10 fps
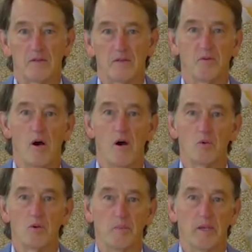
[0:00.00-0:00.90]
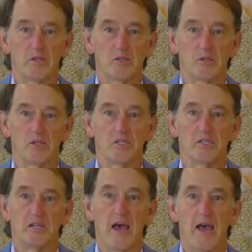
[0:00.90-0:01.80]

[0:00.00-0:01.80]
for all orthopedic surgeons today.